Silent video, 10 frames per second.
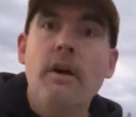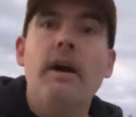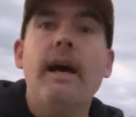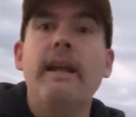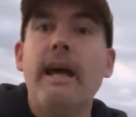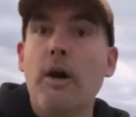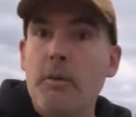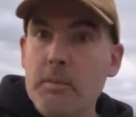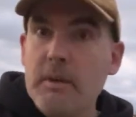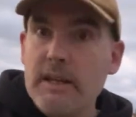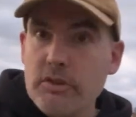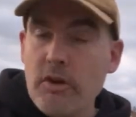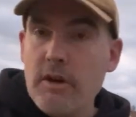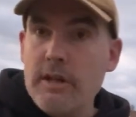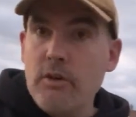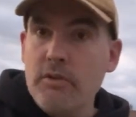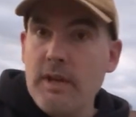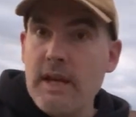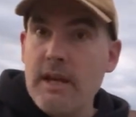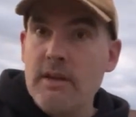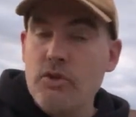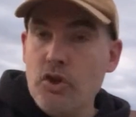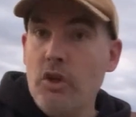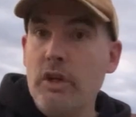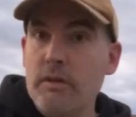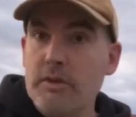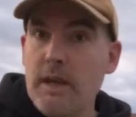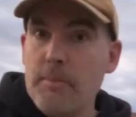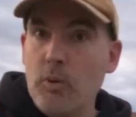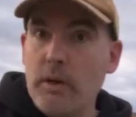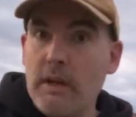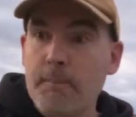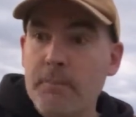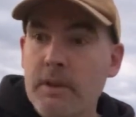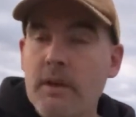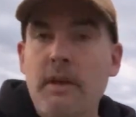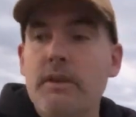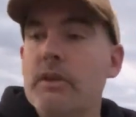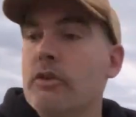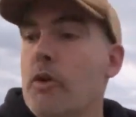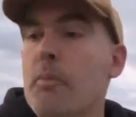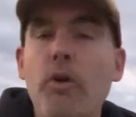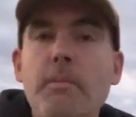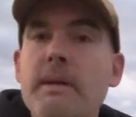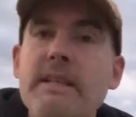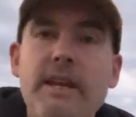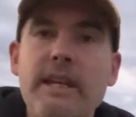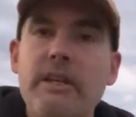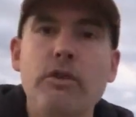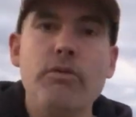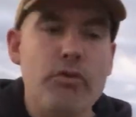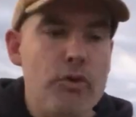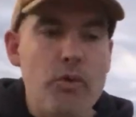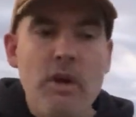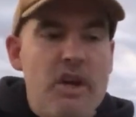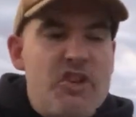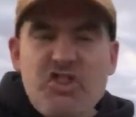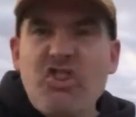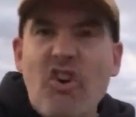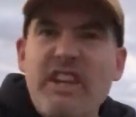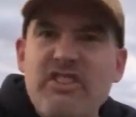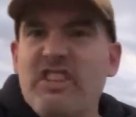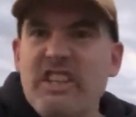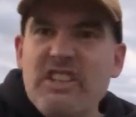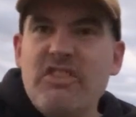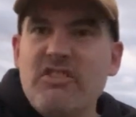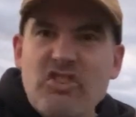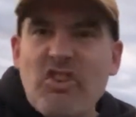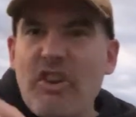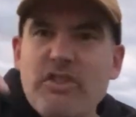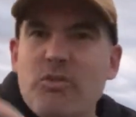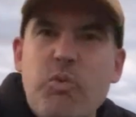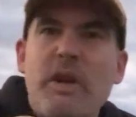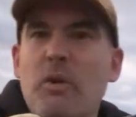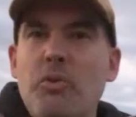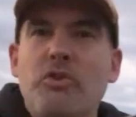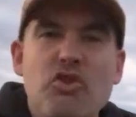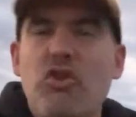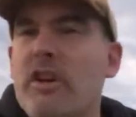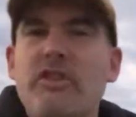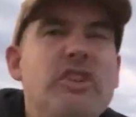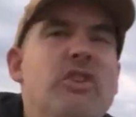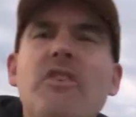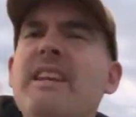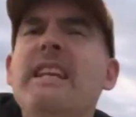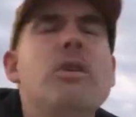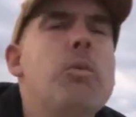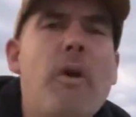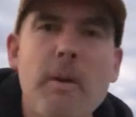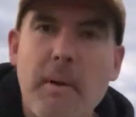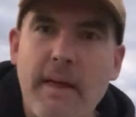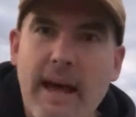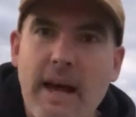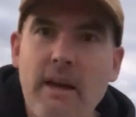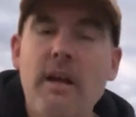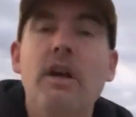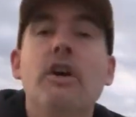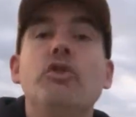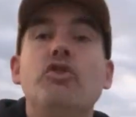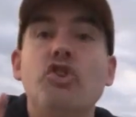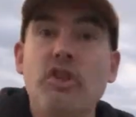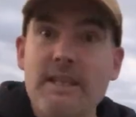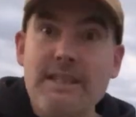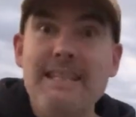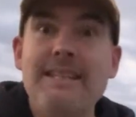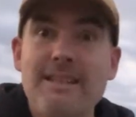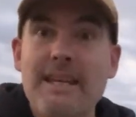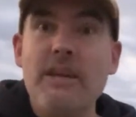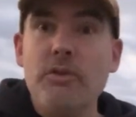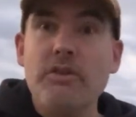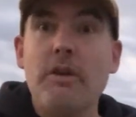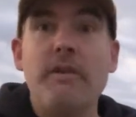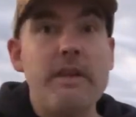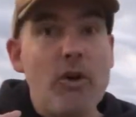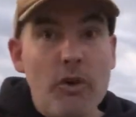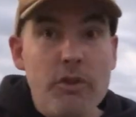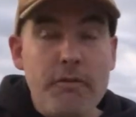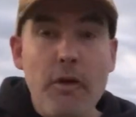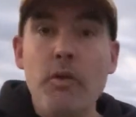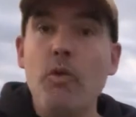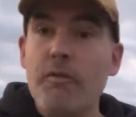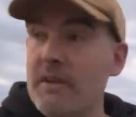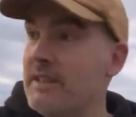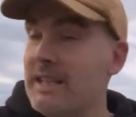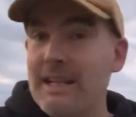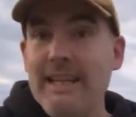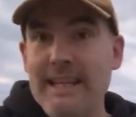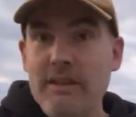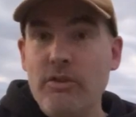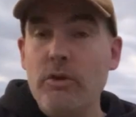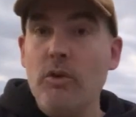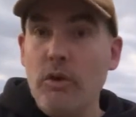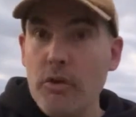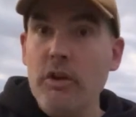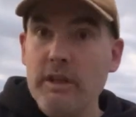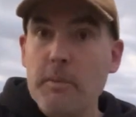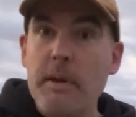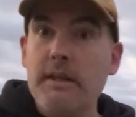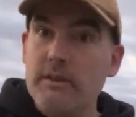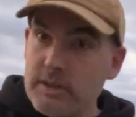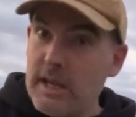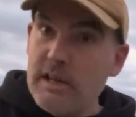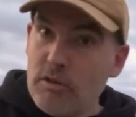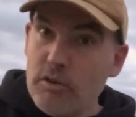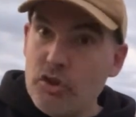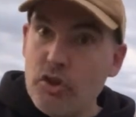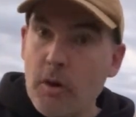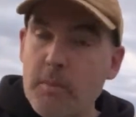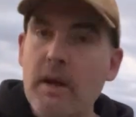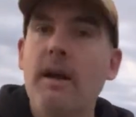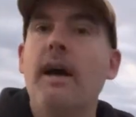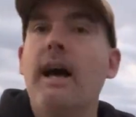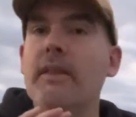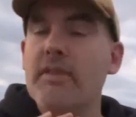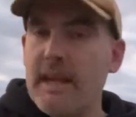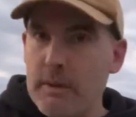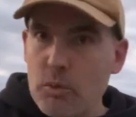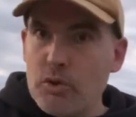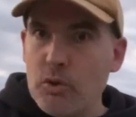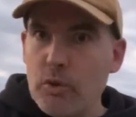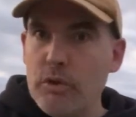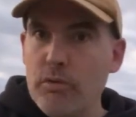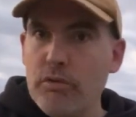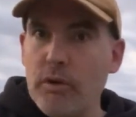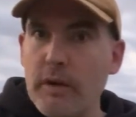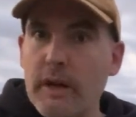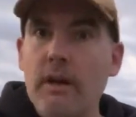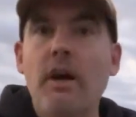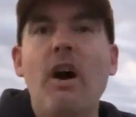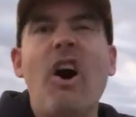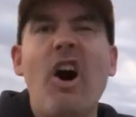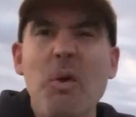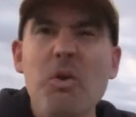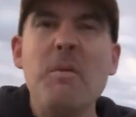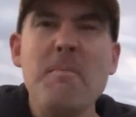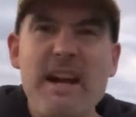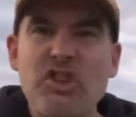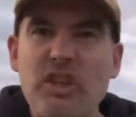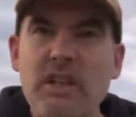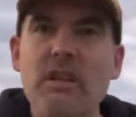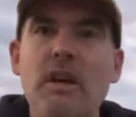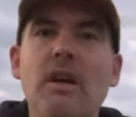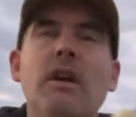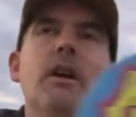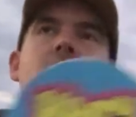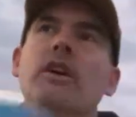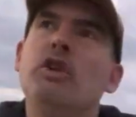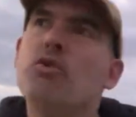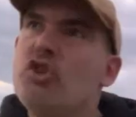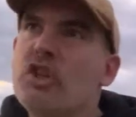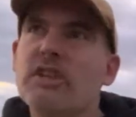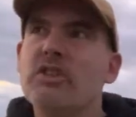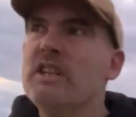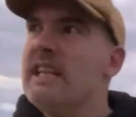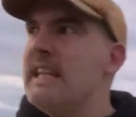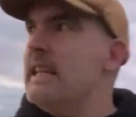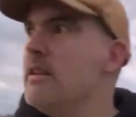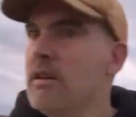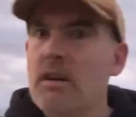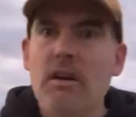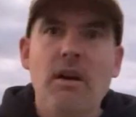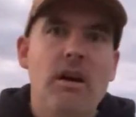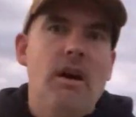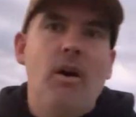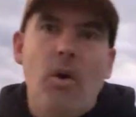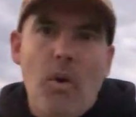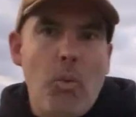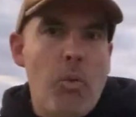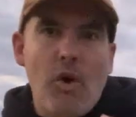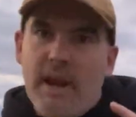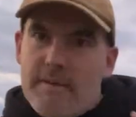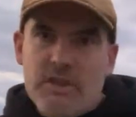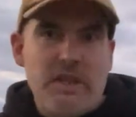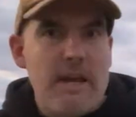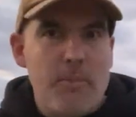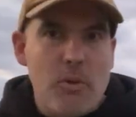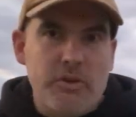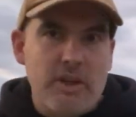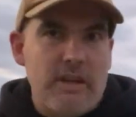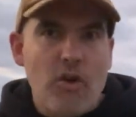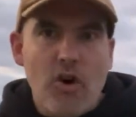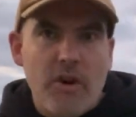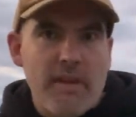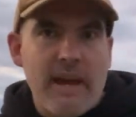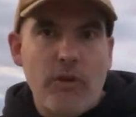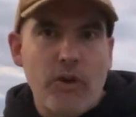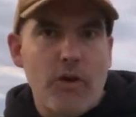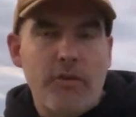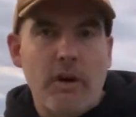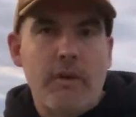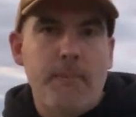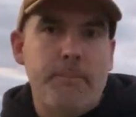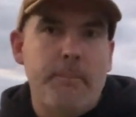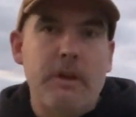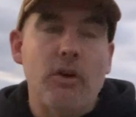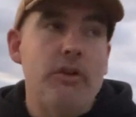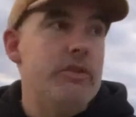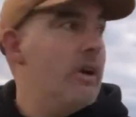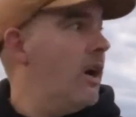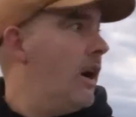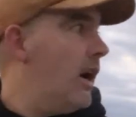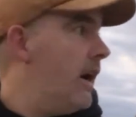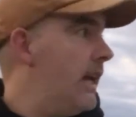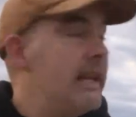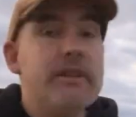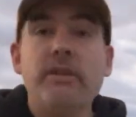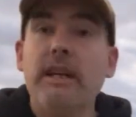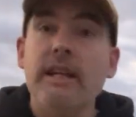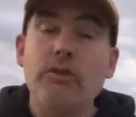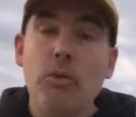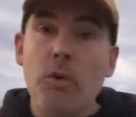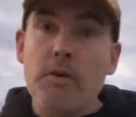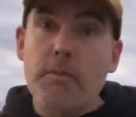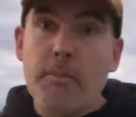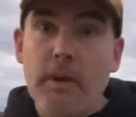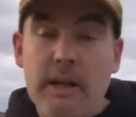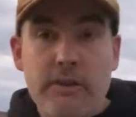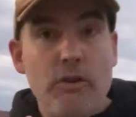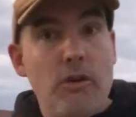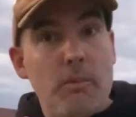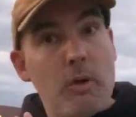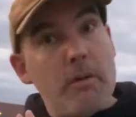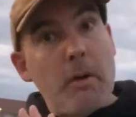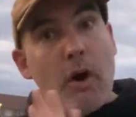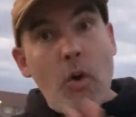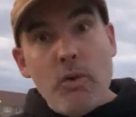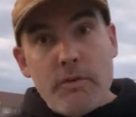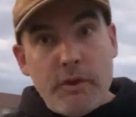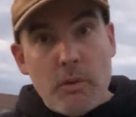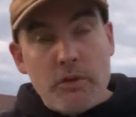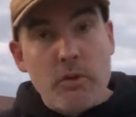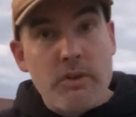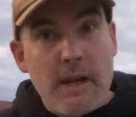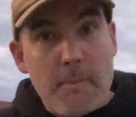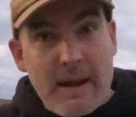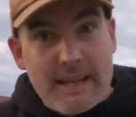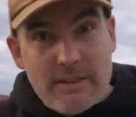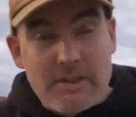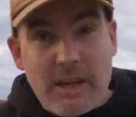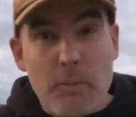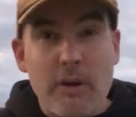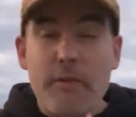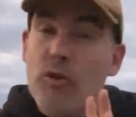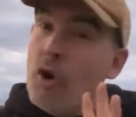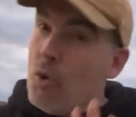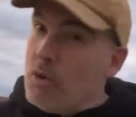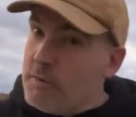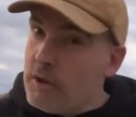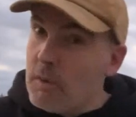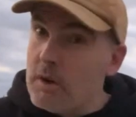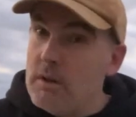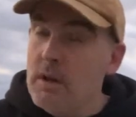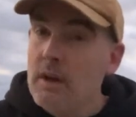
and help them get started on their journey of skateboarding. There's no point me taking you through sizes and size of wheels and trucks. You don't need to worry about that. You just need to get yourself either on the phone or physically into your local independent skater-owned shop, and they will talk you through it. I would imagine you just need whatever skateboards they got there on offer, because unless you're one of my older viewers who's getting back into skateboarding, if you're an older viewer